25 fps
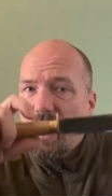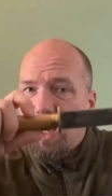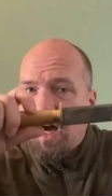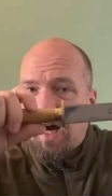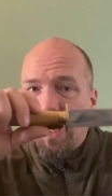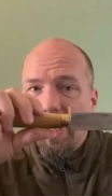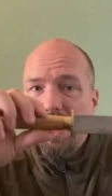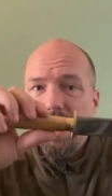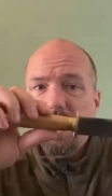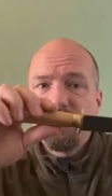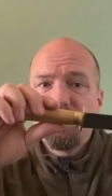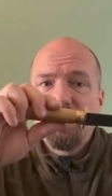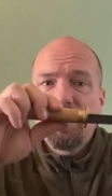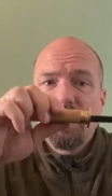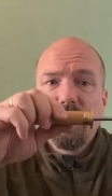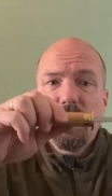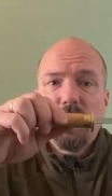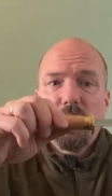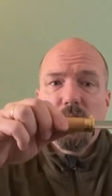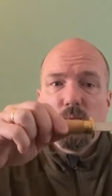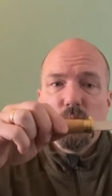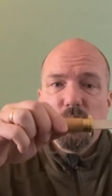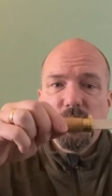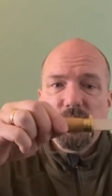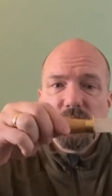However,
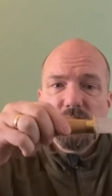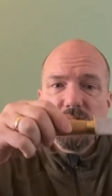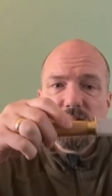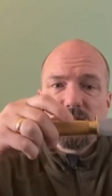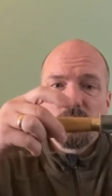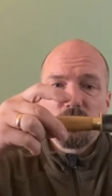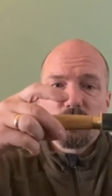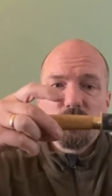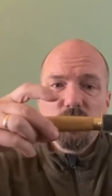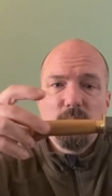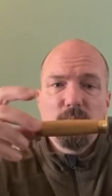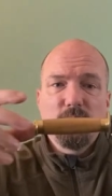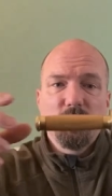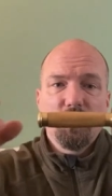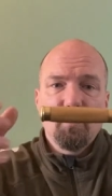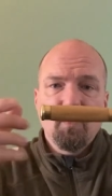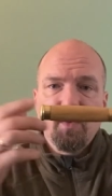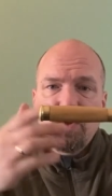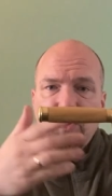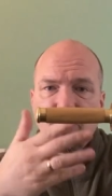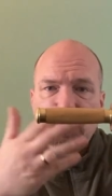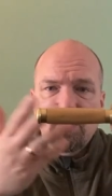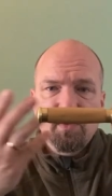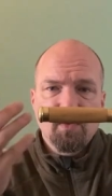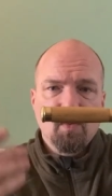with this grip,
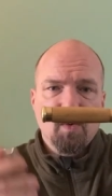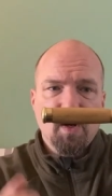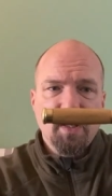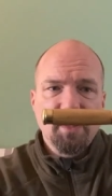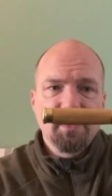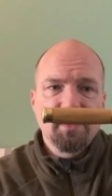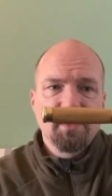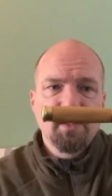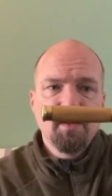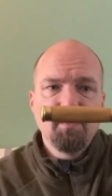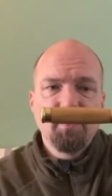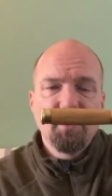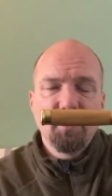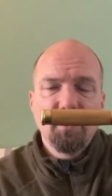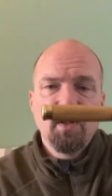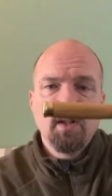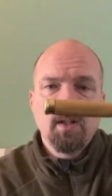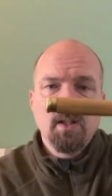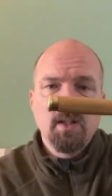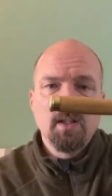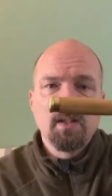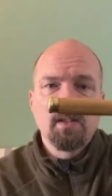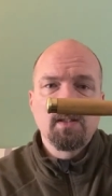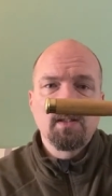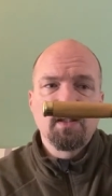which is quite simple,
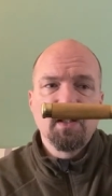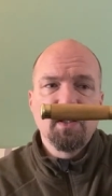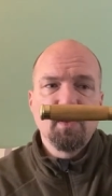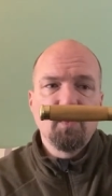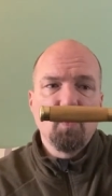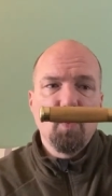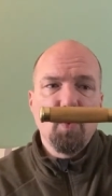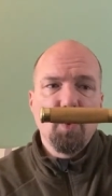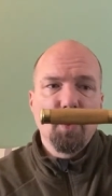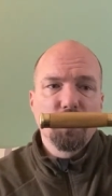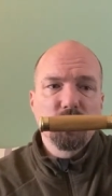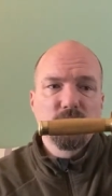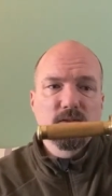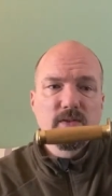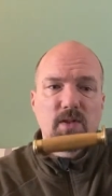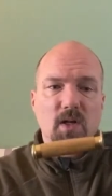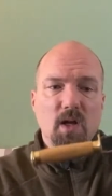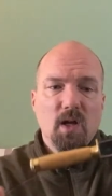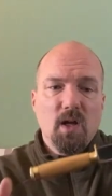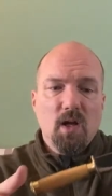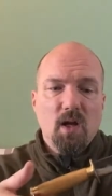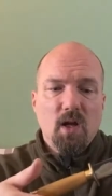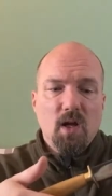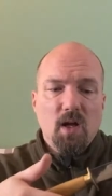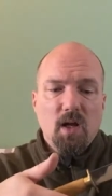it still works.
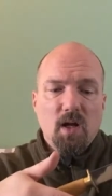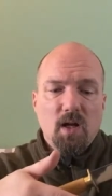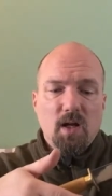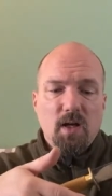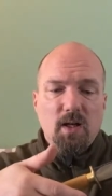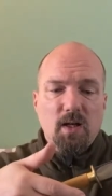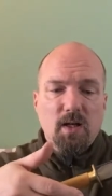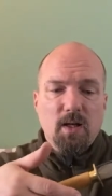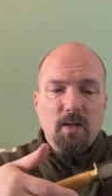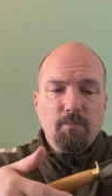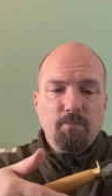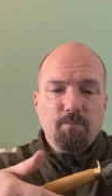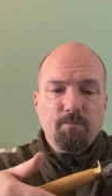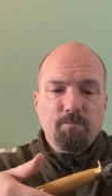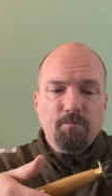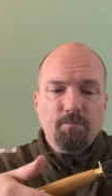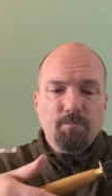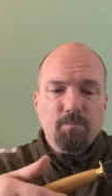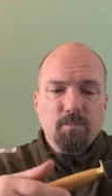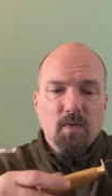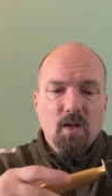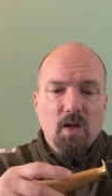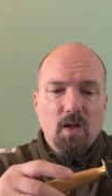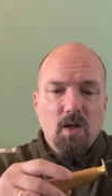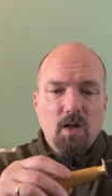Um,
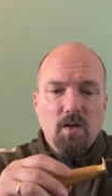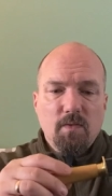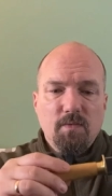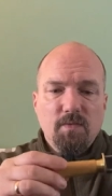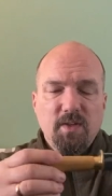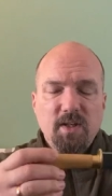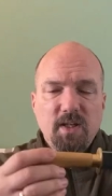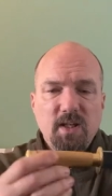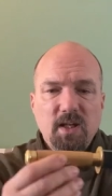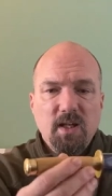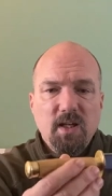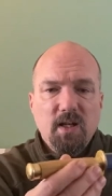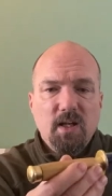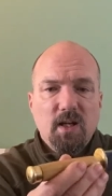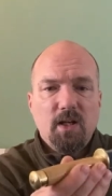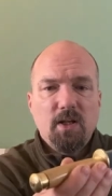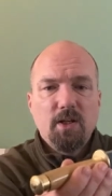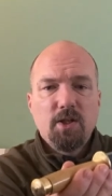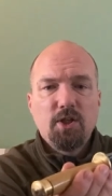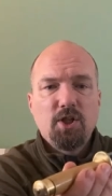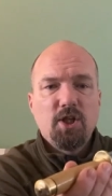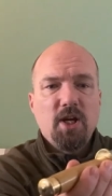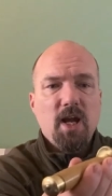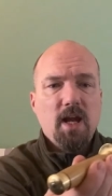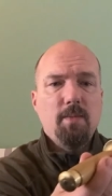the
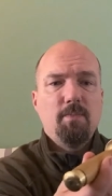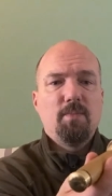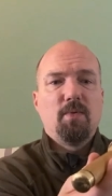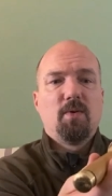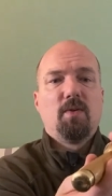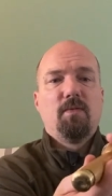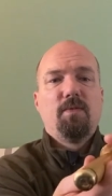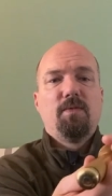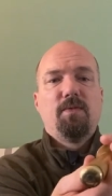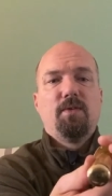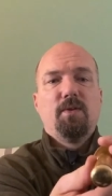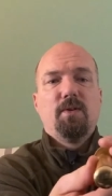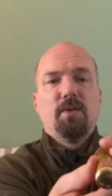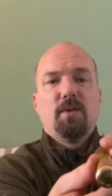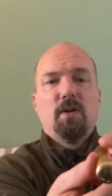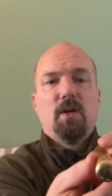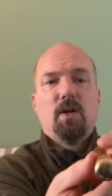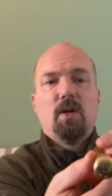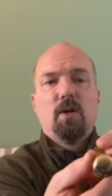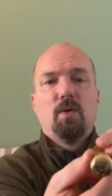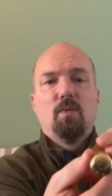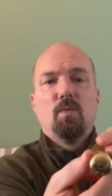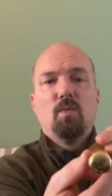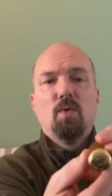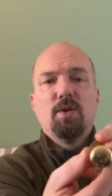shape of the
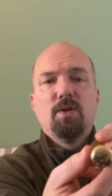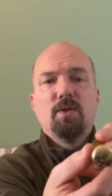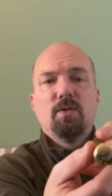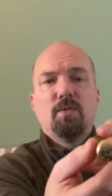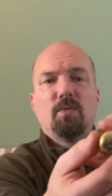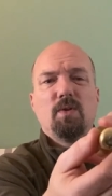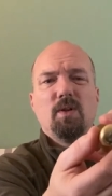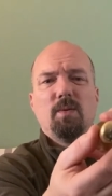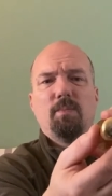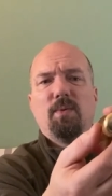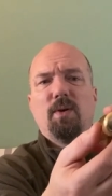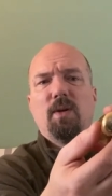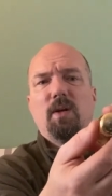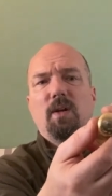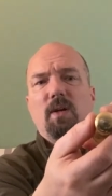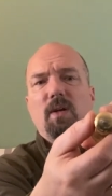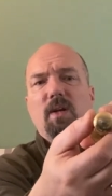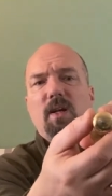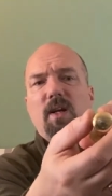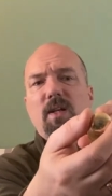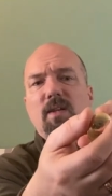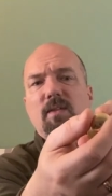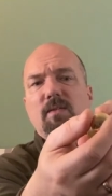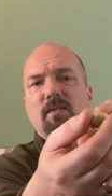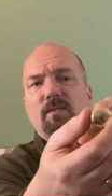wooden grip,
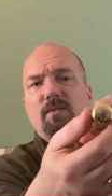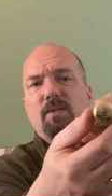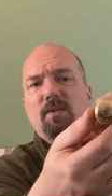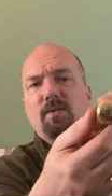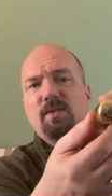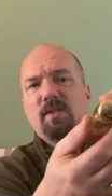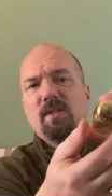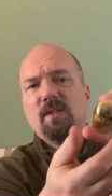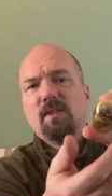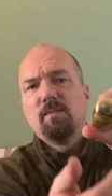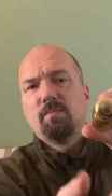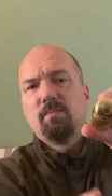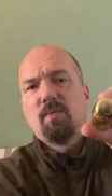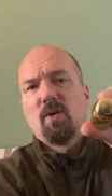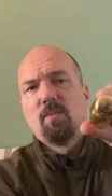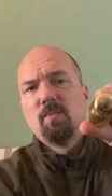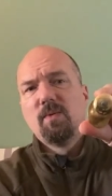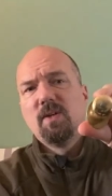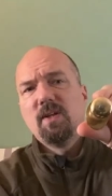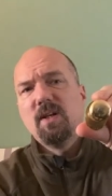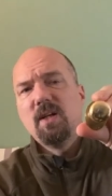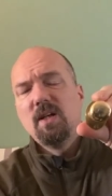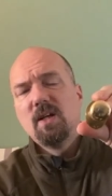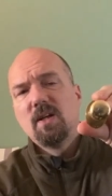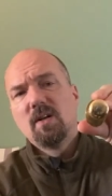and you see the
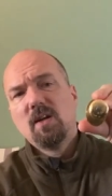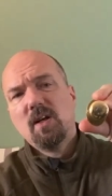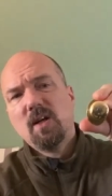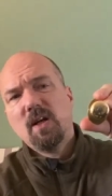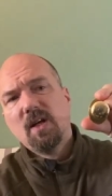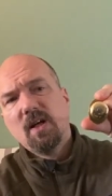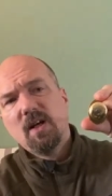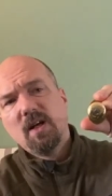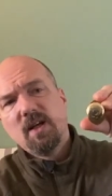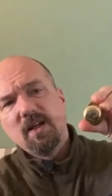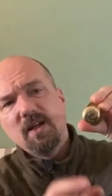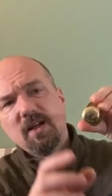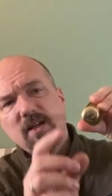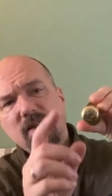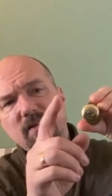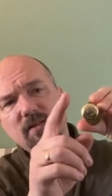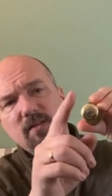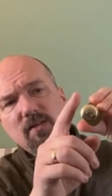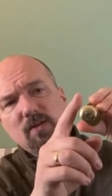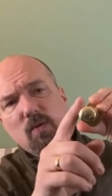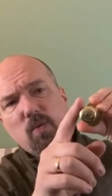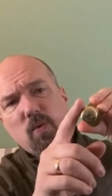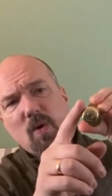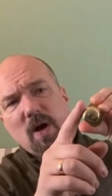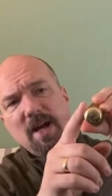pommel here, is
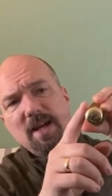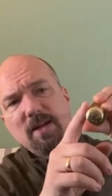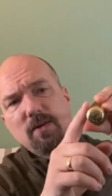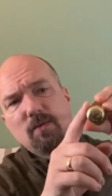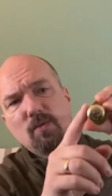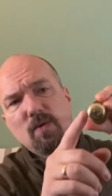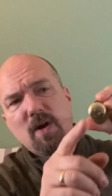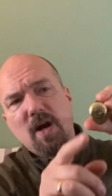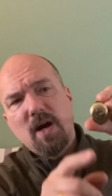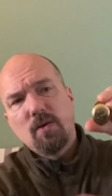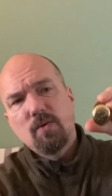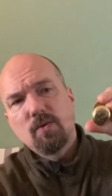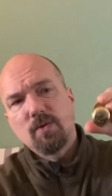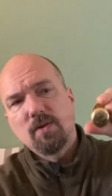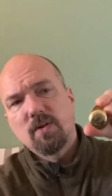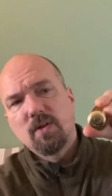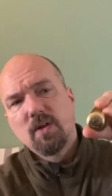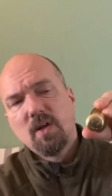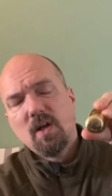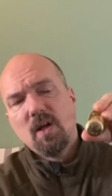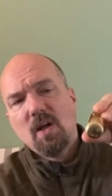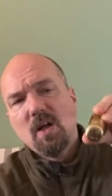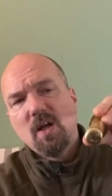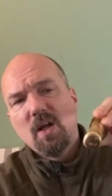quite round.